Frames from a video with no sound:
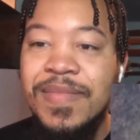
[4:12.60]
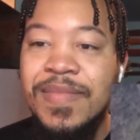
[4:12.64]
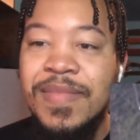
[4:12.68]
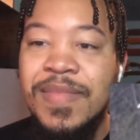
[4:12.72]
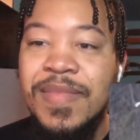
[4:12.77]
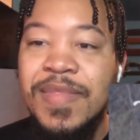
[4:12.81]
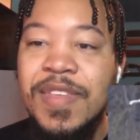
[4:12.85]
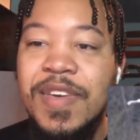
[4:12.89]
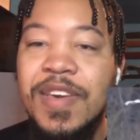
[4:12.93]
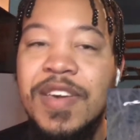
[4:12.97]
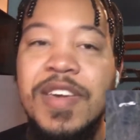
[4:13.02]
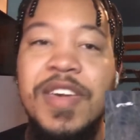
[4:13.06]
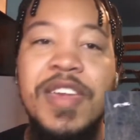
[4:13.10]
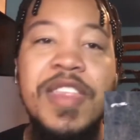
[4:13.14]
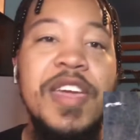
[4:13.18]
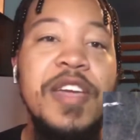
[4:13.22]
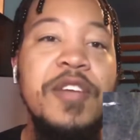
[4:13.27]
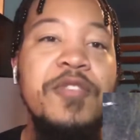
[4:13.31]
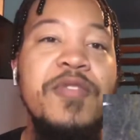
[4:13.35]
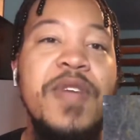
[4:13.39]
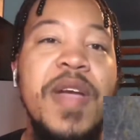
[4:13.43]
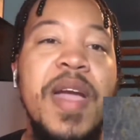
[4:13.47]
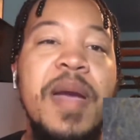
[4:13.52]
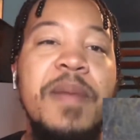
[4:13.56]
Oh yeah, they
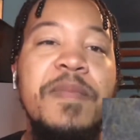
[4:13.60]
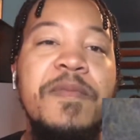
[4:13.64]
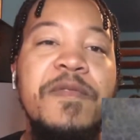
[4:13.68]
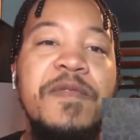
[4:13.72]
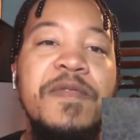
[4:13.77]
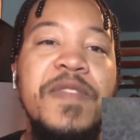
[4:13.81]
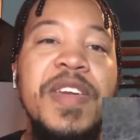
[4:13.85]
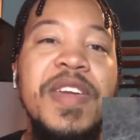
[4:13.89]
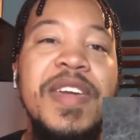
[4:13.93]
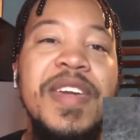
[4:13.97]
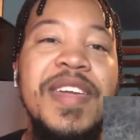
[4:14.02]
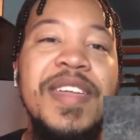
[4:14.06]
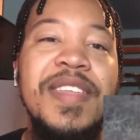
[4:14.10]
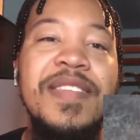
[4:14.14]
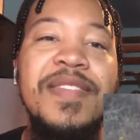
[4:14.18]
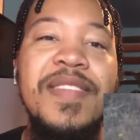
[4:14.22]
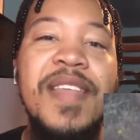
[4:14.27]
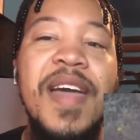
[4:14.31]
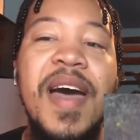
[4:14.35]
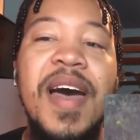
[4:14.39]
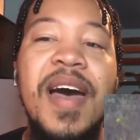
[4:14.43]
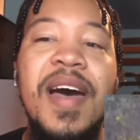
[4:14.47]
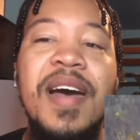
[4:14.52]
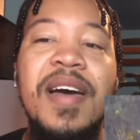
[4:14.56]
grab feet and
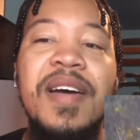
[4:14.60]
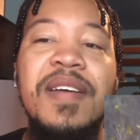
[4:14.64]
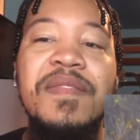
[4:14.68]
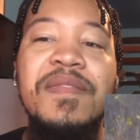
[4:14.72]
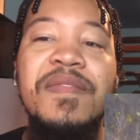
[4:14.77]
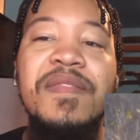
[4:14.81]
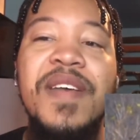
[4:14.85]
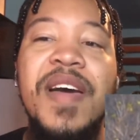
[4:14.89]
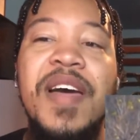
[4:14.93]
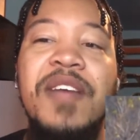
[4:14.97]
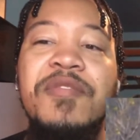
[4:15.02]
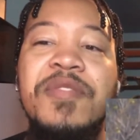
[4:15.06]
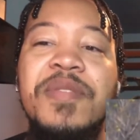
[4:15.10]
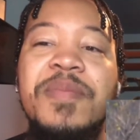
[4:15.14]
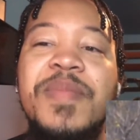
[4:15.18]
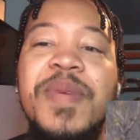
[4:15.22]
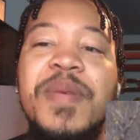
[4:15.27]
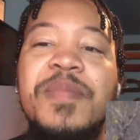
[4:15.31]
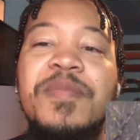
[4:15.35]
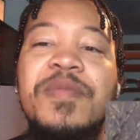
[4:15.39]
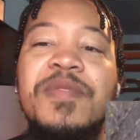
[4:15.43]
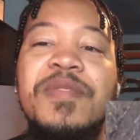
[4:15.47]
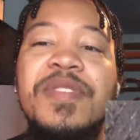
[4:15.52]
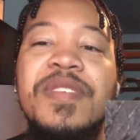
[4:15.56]
dive. I
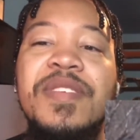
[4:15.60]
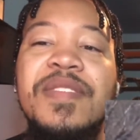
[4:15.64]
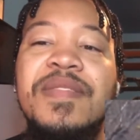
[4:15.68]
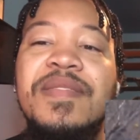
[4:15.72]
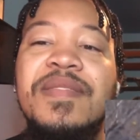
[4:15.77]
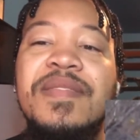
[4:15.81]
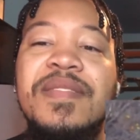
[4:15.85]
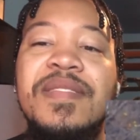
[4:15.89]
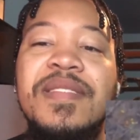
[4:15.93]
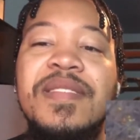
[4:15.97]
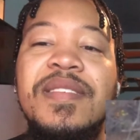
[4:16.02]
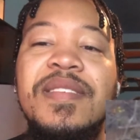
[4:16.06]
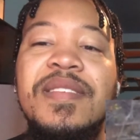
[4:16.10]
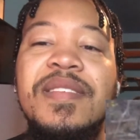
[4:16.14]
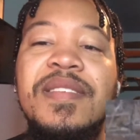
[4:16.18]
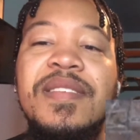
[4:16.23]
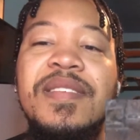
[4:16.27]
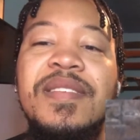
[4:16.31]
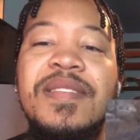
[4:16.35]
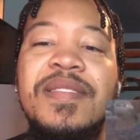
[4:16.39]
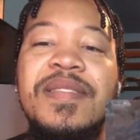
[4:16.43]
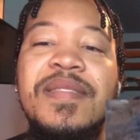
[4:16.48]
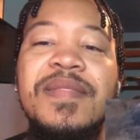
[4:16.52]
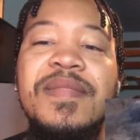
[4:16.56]
remember this.
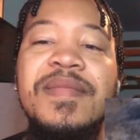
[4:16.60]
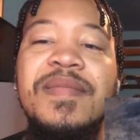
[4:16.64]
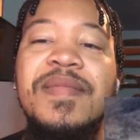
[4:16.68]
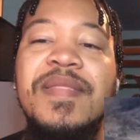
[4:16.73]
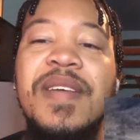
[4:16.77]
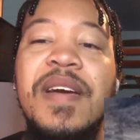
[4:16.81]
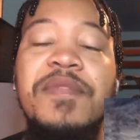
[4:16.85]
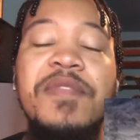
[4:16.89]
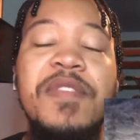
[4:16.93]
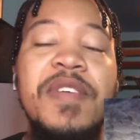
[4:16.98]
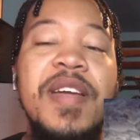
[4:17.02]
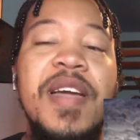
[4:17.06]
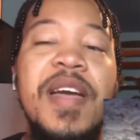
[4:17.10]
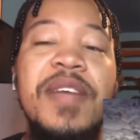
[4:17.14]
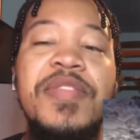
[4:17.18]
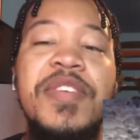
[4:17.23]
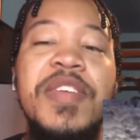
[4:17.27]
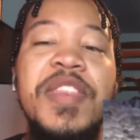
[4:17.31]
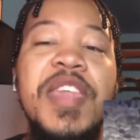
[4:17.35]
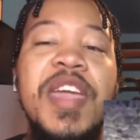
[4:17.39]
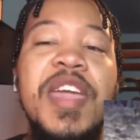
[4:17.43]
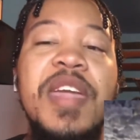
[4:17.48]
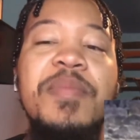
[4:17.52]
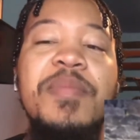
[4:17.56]
I forgot the
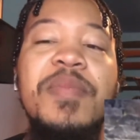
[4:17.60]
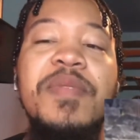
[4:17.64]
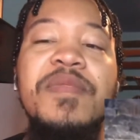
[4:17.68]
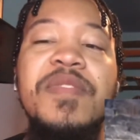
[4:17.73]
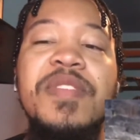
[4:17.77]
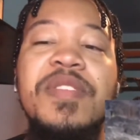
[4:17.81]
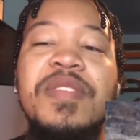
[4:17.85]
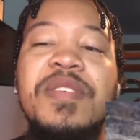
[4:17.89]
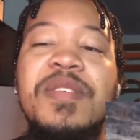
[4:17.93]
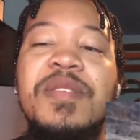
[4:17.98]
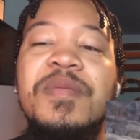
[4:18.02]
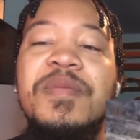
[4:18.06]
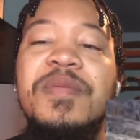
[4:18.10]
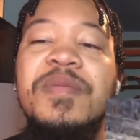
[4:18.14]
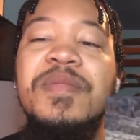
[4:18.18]
name of it though.